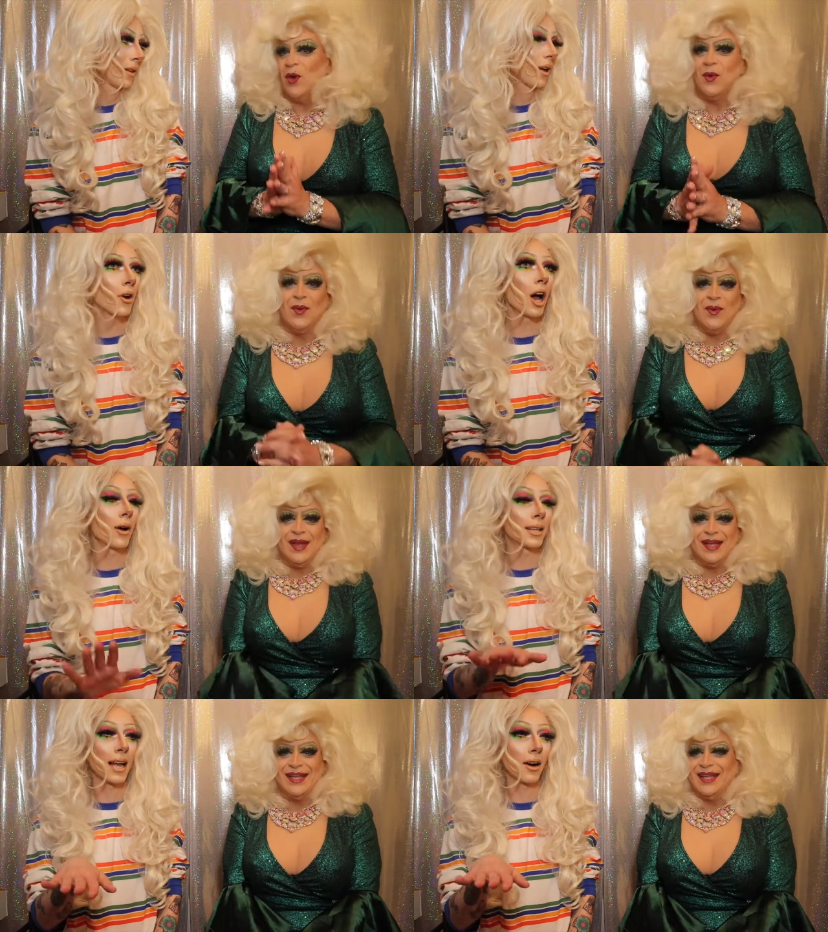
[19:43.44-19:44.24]
Speaker 1: Oh, Ooh. Oh no,
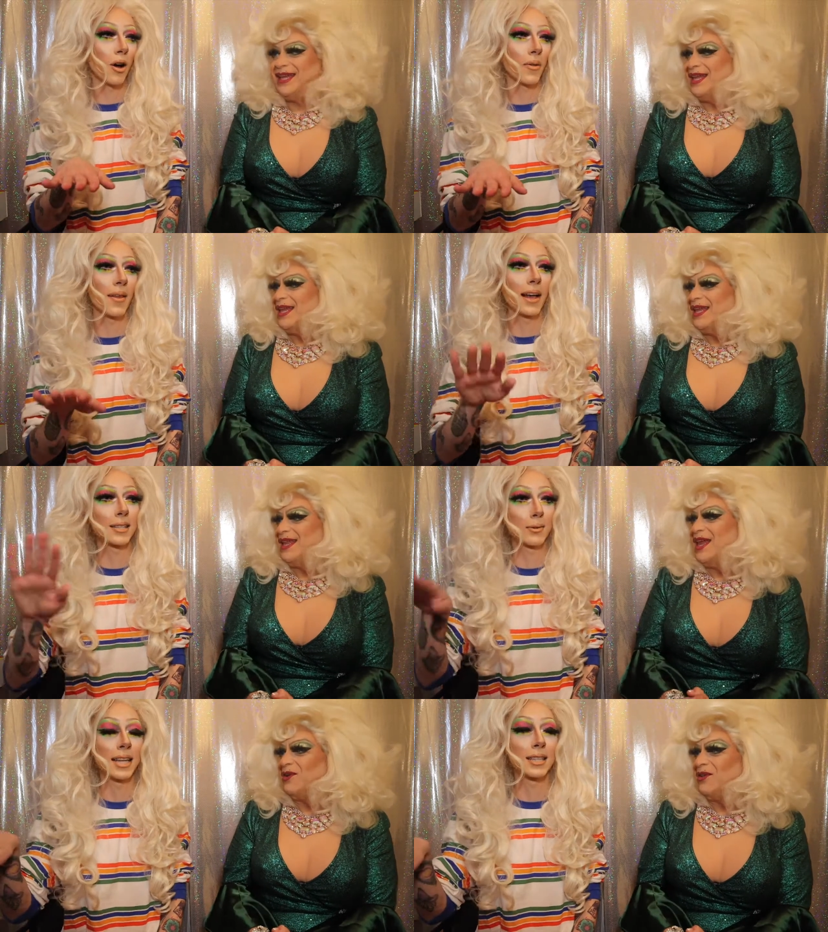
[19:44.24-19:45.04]
it's not called that.
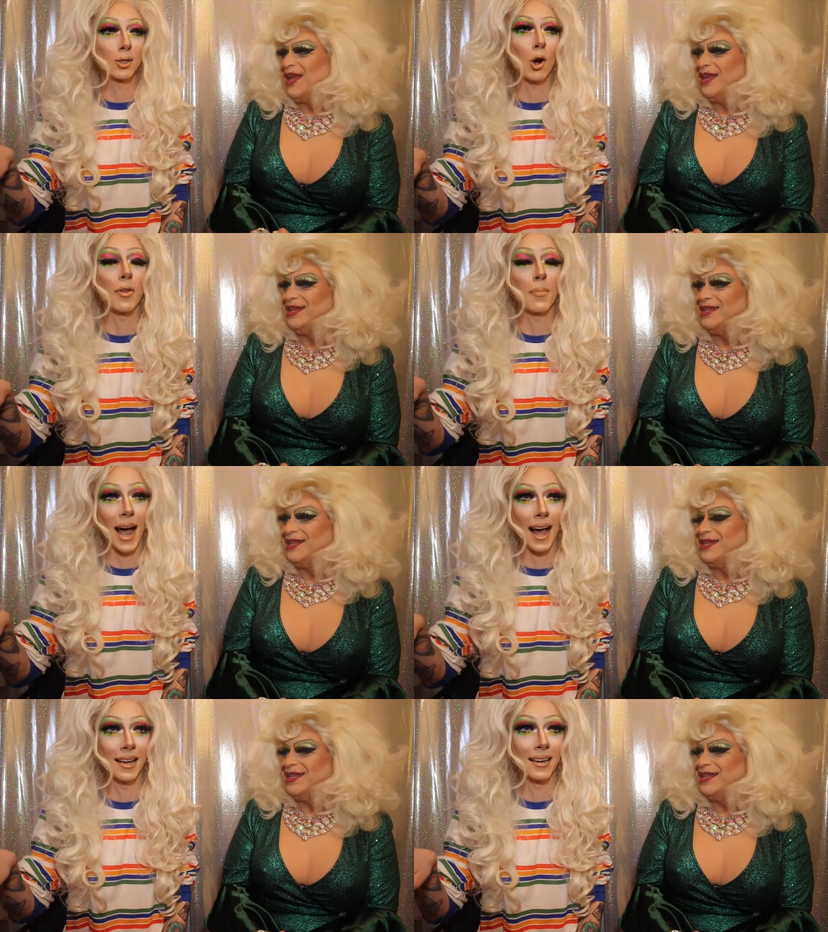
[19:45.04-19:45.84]
That's not that's called, called the
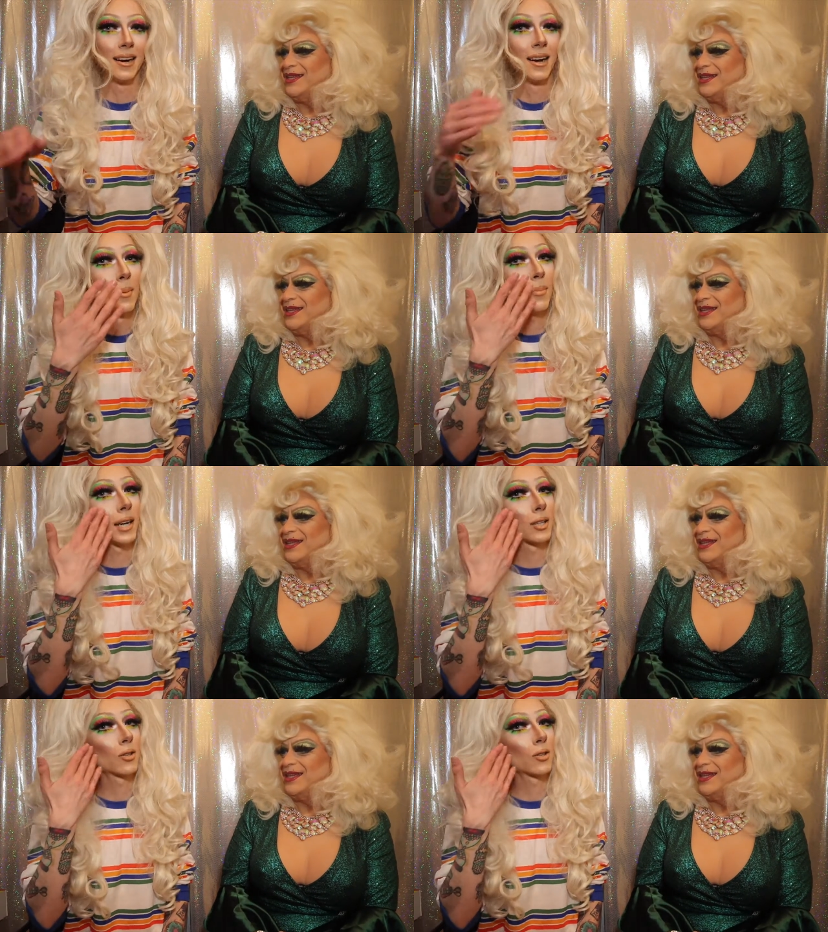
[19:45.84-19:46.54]
palette, but it's